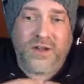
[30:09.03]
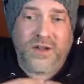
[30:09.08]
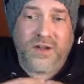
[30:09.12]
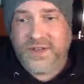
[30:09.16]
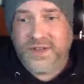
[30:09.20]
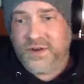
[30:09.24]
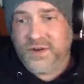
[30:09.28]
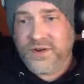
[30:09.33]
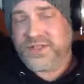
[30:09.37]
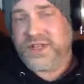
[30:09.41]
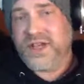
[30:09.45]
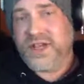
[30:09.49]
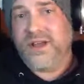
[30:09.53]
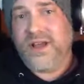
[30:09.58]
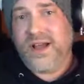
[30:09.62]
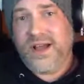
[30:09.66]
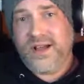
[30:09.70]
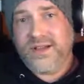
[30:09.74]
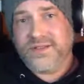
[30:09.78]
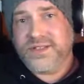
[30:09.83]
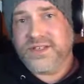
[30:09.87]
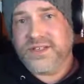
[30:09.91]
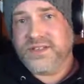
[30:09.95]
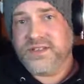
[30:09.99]
you know, scale
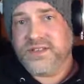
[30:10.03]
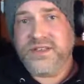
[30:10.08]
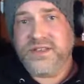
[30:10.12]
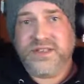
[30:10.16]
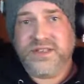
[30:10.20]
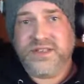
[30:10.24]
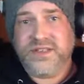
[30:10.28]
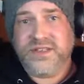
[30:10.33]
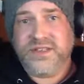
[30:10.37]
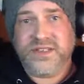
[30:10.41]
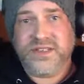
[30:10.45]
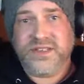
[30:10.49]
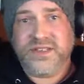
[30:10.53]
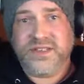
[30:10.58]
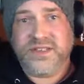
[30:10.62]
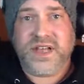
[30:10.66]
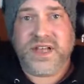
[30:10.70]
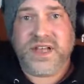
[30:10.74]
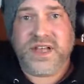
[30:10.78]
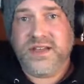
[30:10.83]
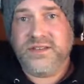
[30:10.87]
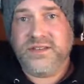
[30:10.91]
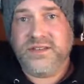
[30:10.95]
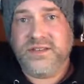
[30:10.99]
out 60, 70
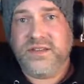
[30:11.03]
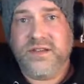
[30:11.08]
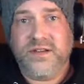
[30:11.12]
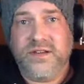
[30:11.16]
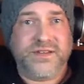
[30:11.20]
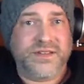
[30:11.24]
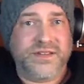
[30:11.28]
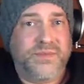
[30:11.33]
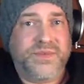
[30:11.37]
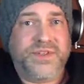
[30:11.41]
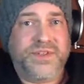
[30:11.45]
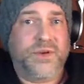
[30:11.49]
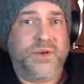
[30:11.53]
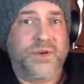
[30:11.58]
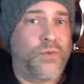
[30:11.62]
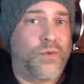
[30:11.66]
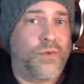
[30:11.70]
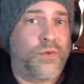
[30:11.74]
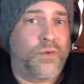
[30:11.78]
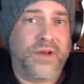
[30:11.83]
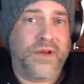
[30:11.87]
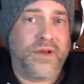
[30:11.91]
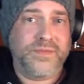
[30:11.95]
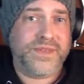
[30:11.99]
designs in there because I'm sure
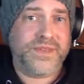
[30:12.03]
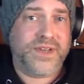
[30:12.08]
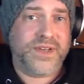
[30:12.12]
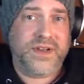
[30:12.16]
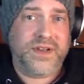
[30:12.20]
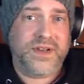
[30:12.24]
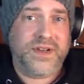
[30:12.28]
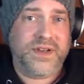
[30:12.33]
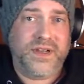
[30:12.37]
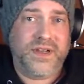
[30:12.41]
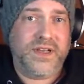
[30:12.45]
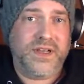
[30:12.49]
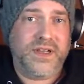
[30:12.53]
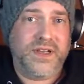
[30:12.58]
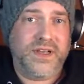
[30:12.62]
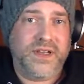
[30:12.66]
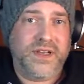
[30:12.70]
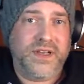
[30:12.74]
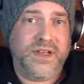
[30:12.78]
one of them is going to hit.